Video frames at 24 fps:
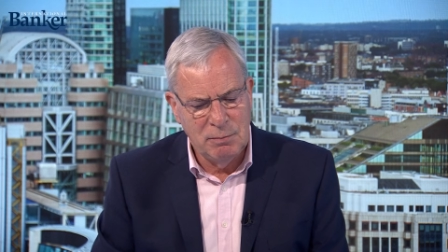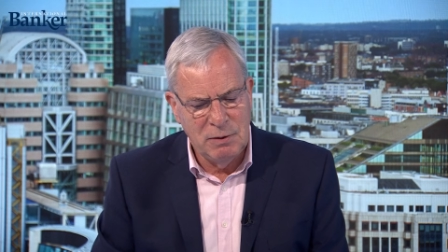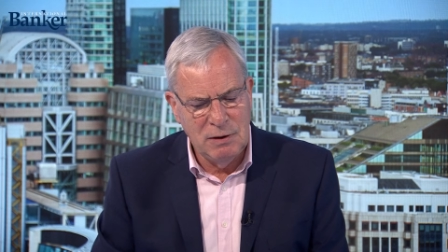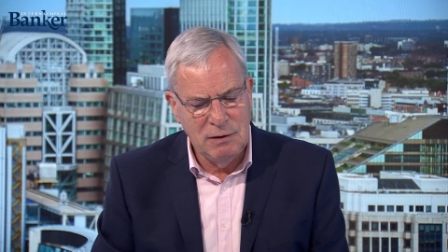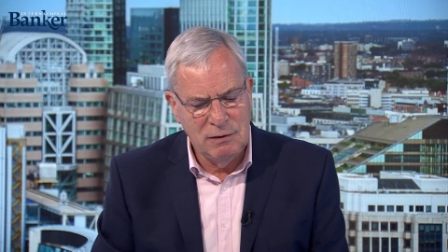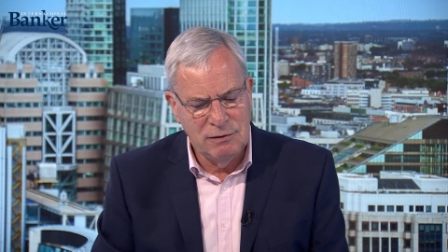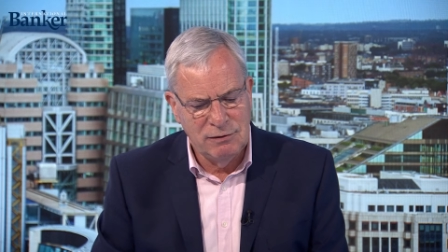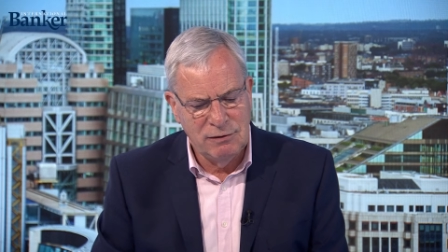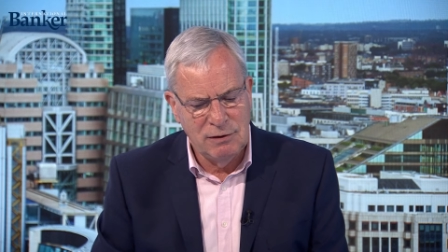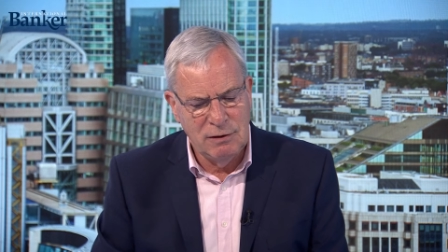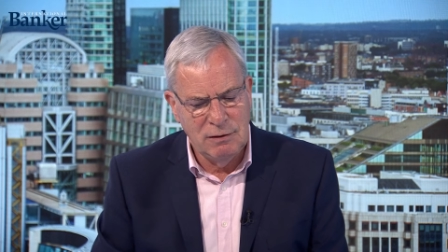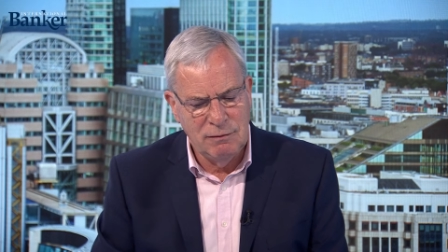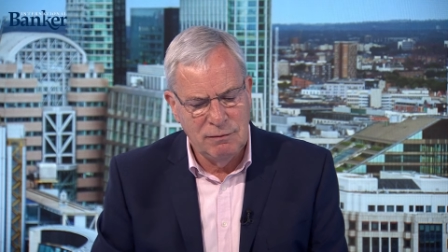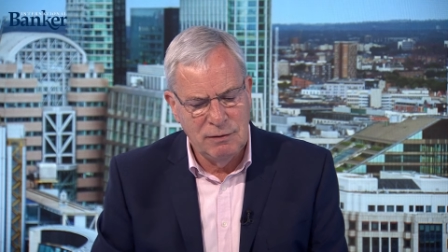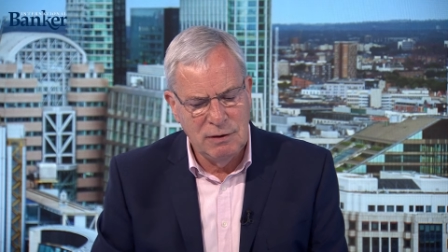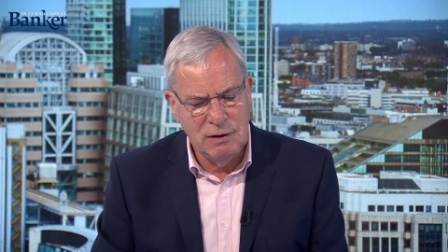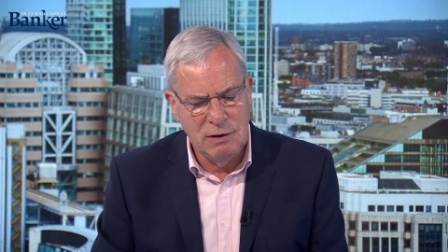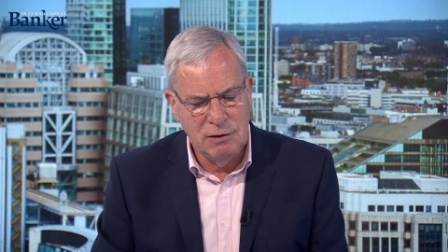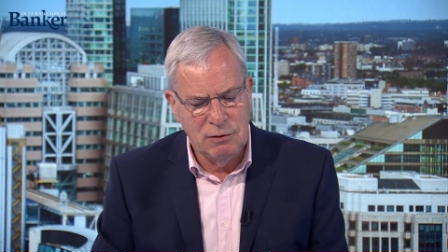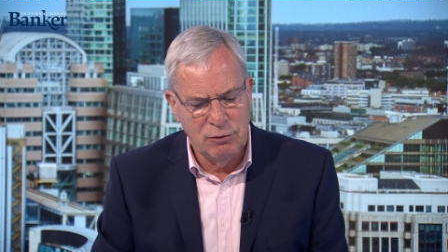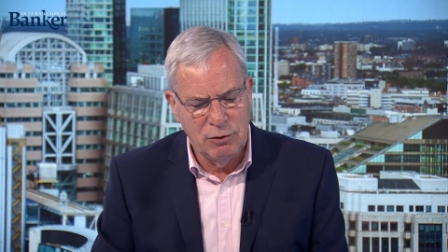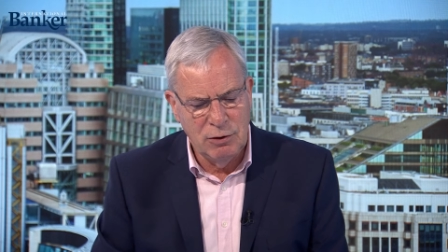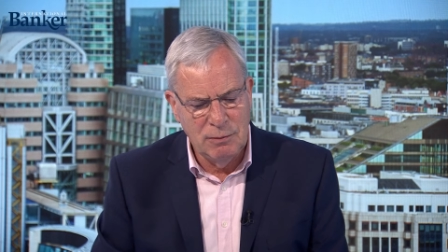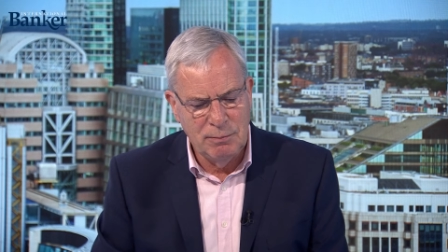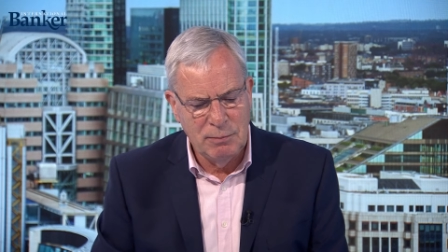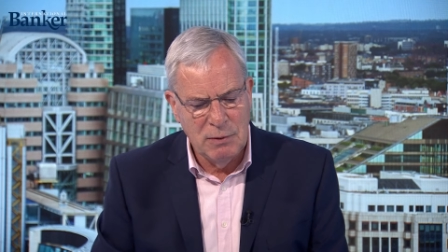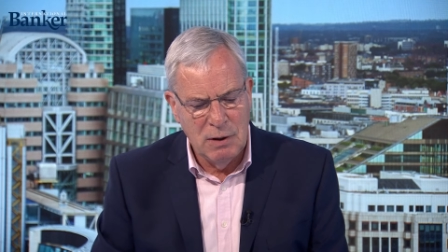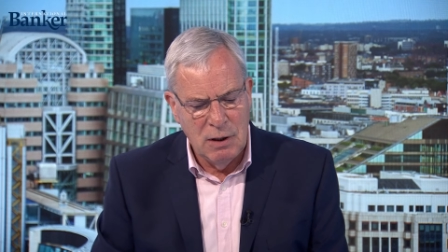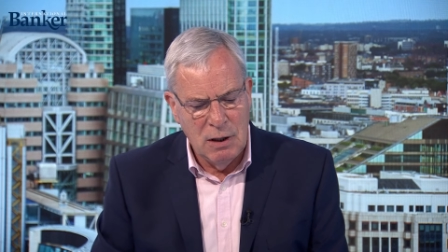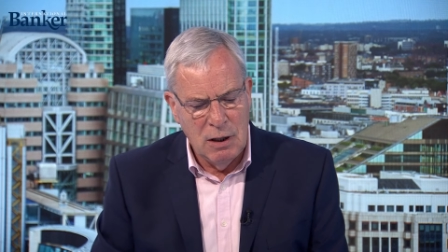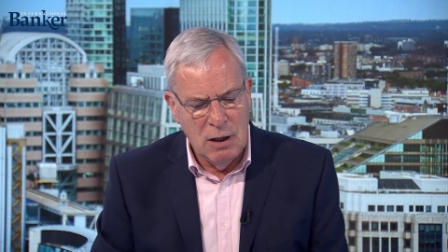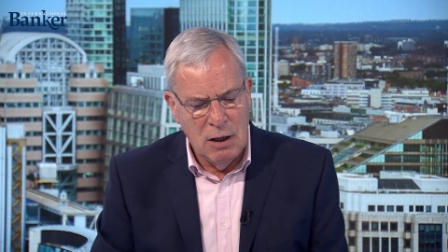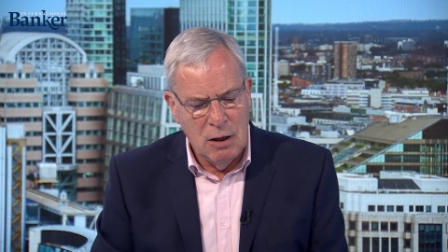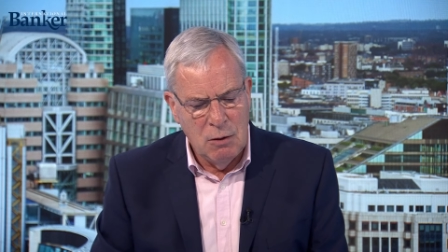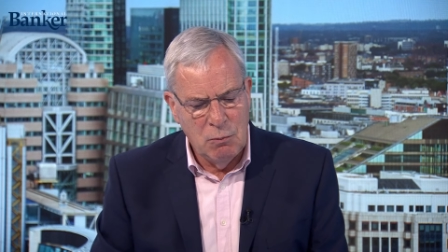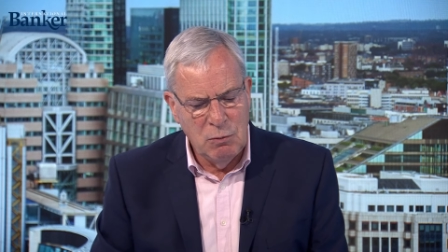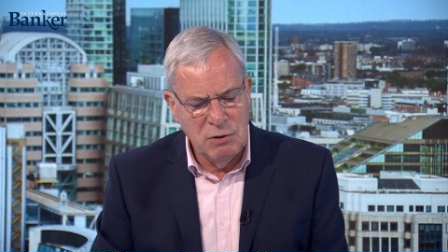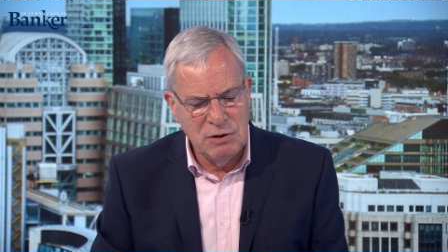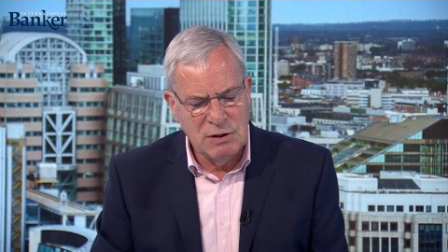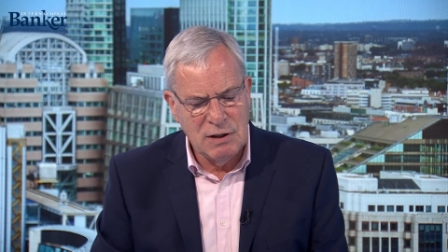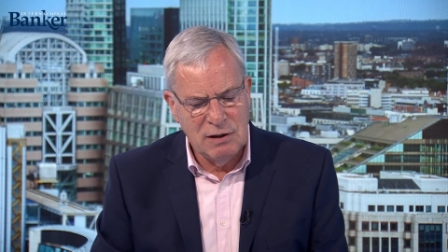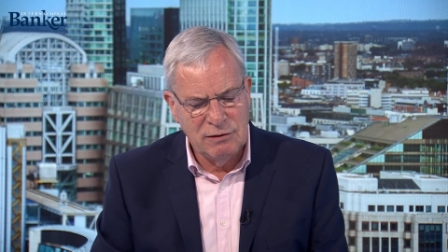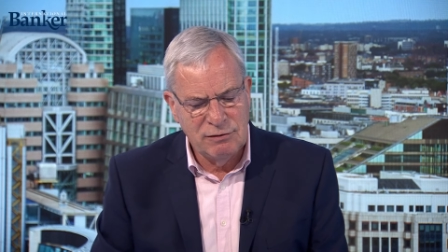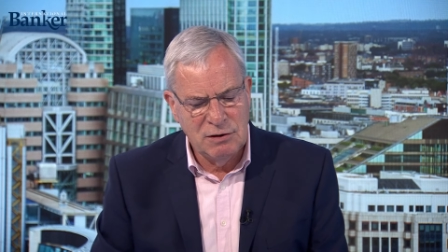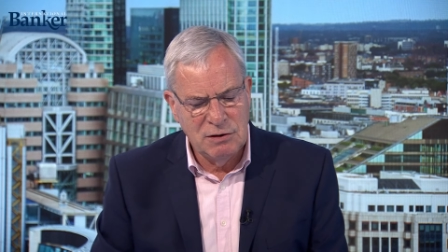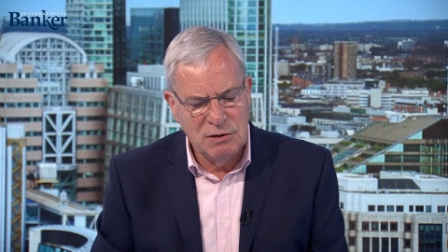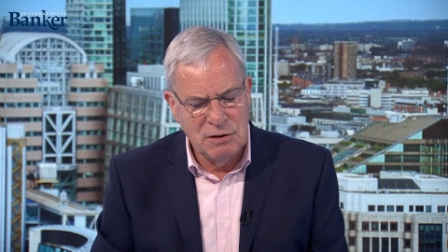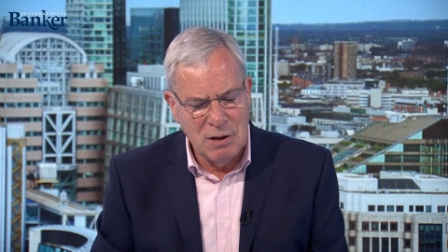B C V Group, which
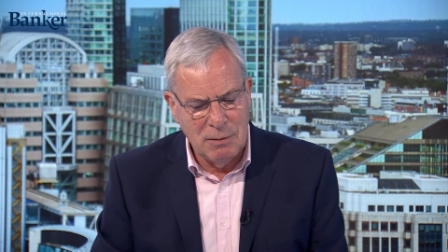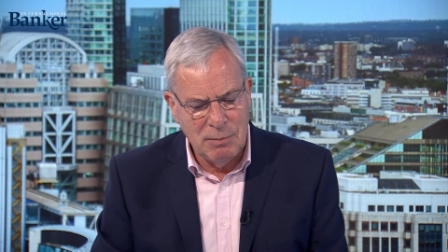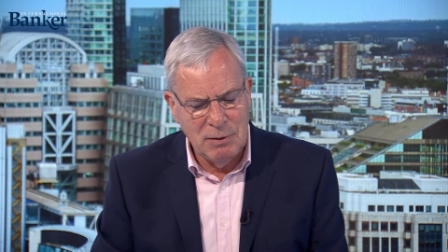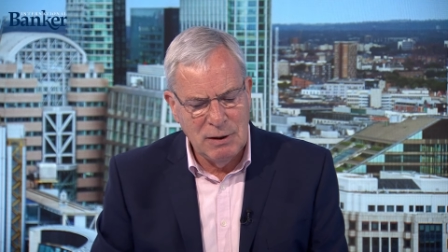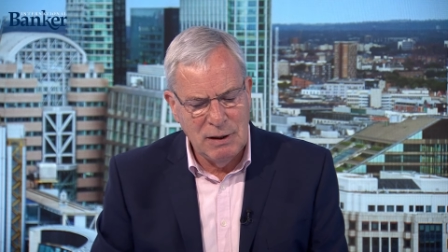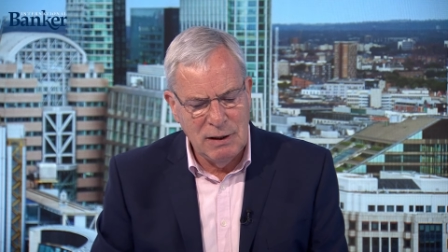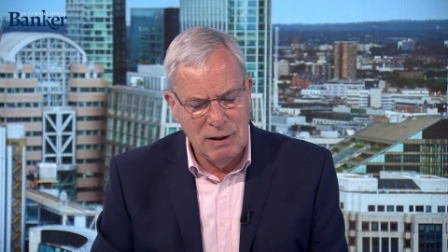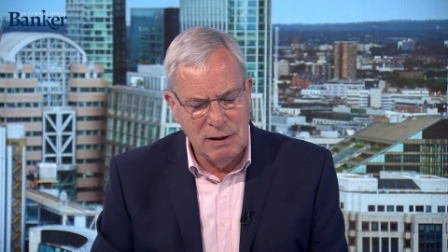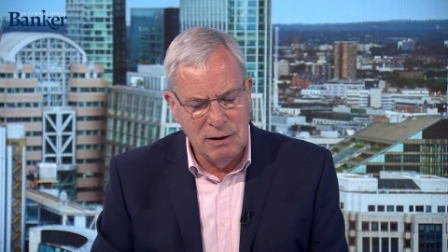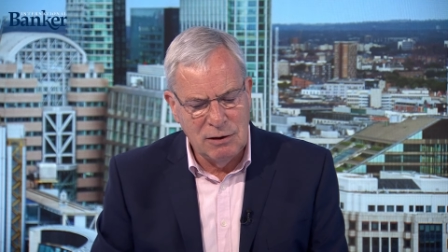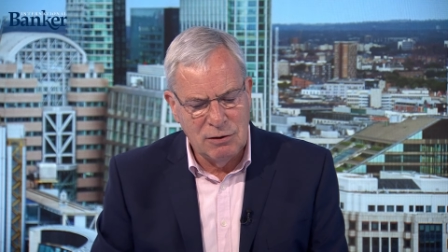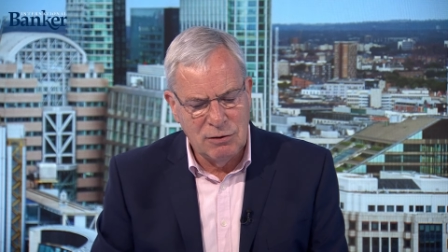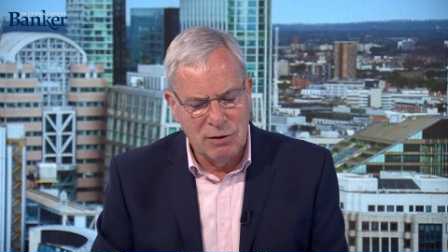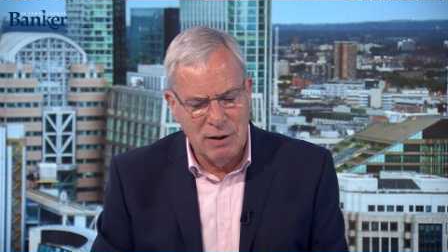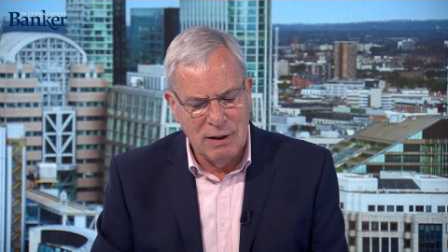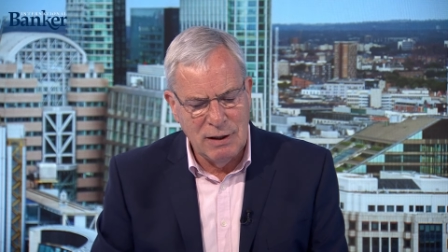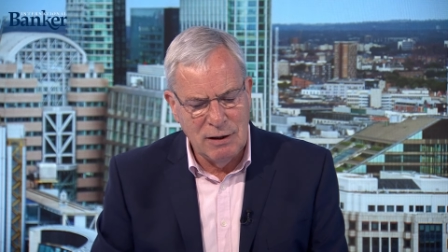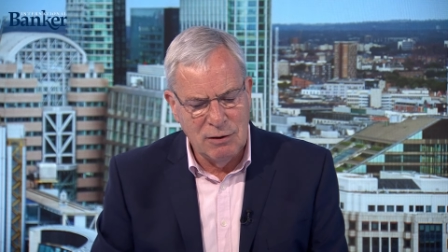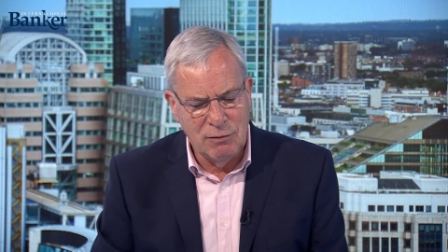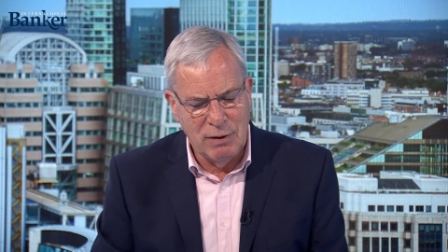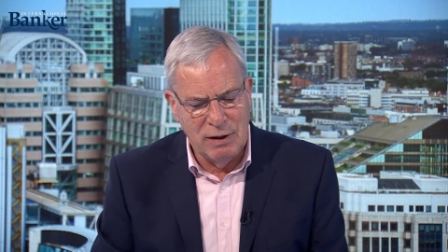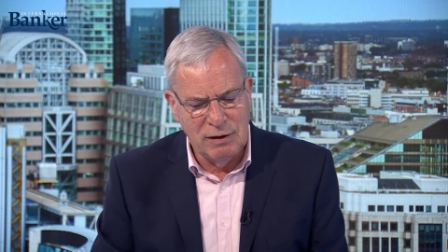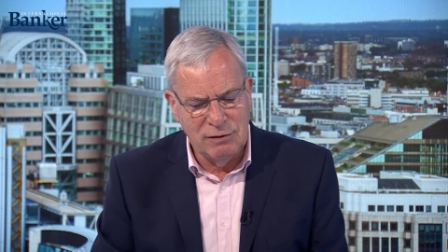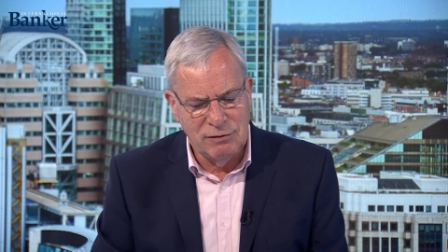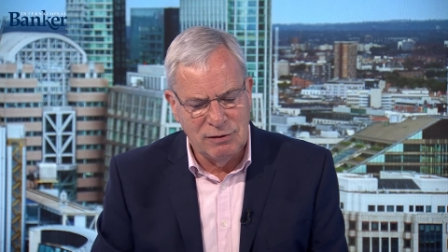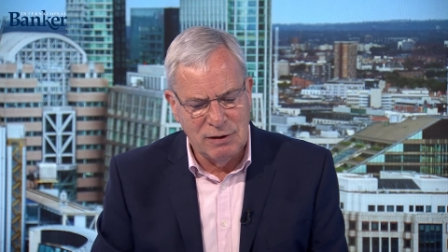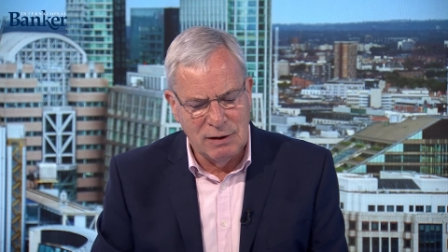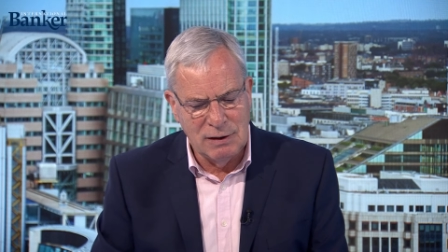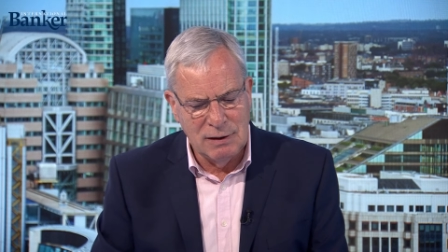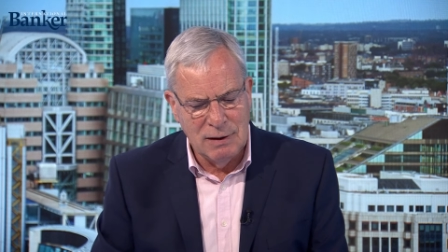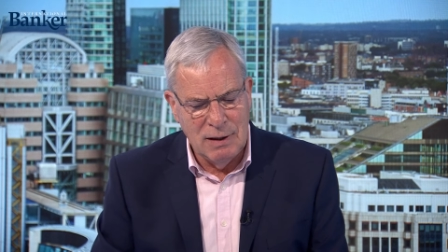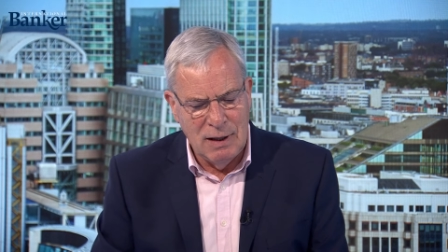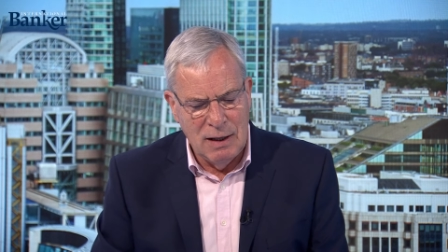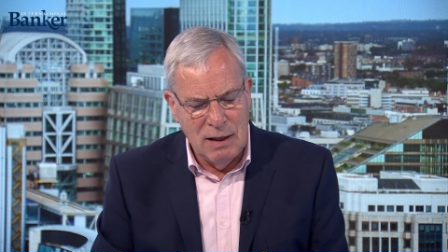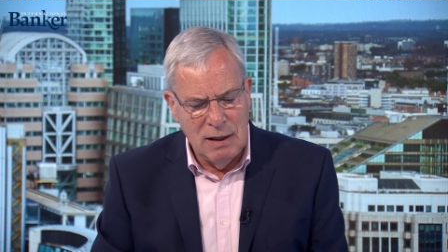has a double A credit rating.